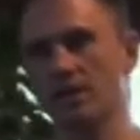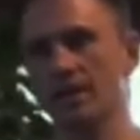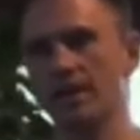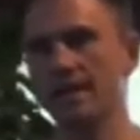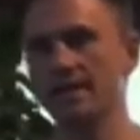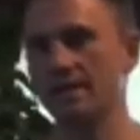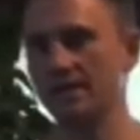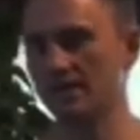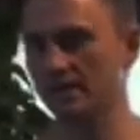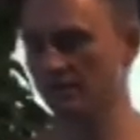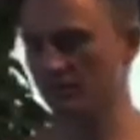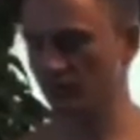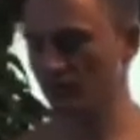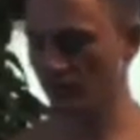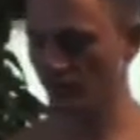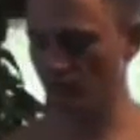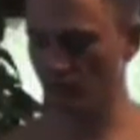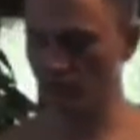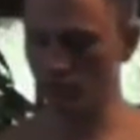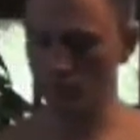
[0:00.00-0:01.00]
get
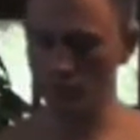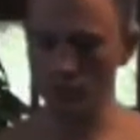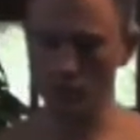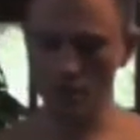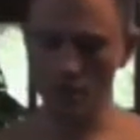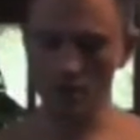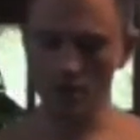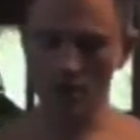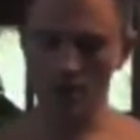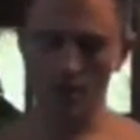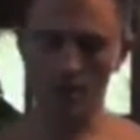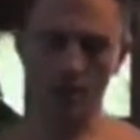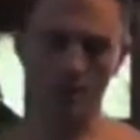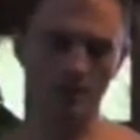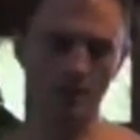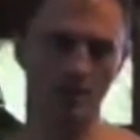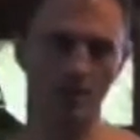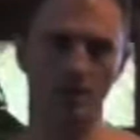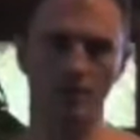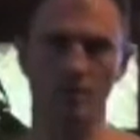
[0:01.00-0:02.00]
into
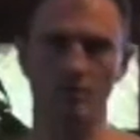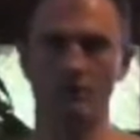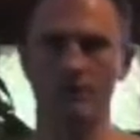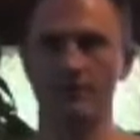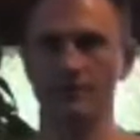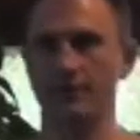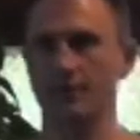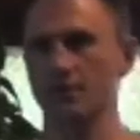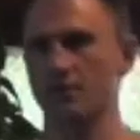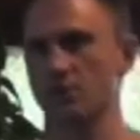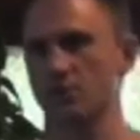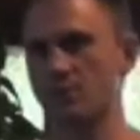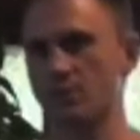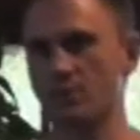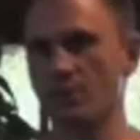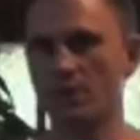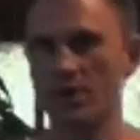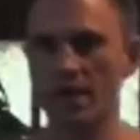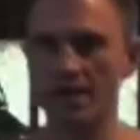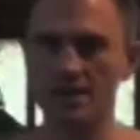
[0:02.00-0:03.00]
first
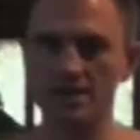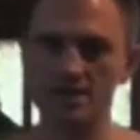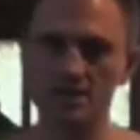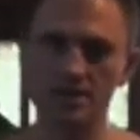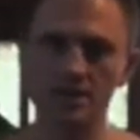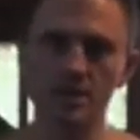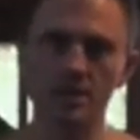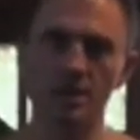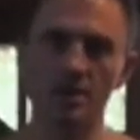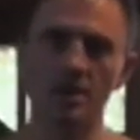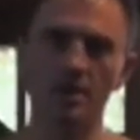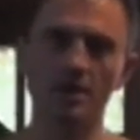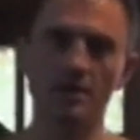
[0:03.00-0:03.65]
press.